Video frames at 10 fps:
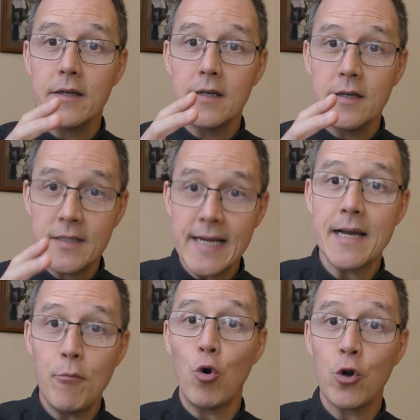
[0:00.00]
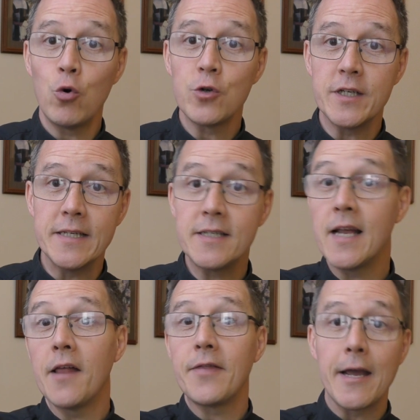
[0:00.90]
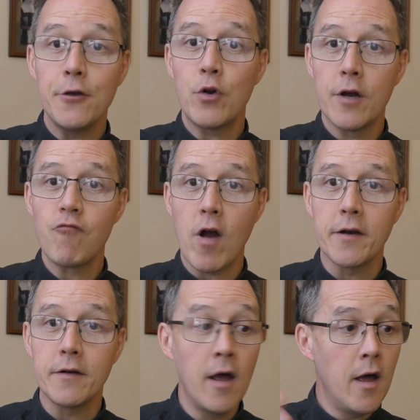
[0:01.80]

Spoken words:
Sycamore courses that you can run,